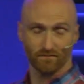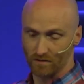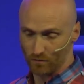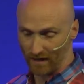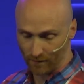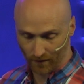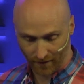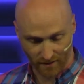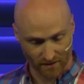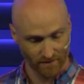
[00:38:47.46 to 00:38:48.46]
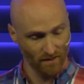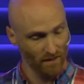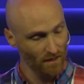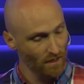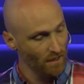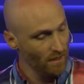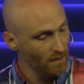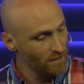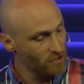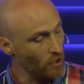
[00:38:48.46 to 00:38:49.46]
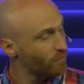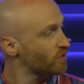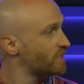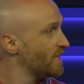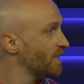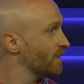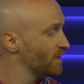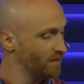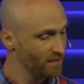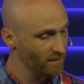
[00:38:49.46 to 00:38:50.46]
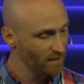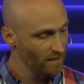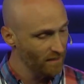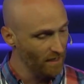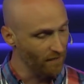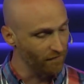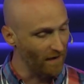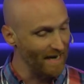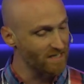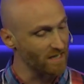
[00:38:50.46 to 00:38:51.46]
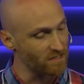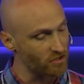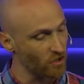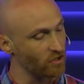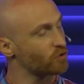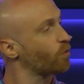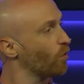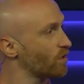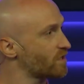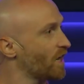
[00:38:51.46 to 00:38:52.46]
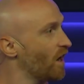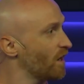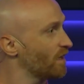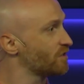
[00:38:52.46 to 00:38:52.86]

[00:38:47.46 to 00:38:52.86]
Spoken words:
as we end with this. Psalm 13 invites us to turn towards God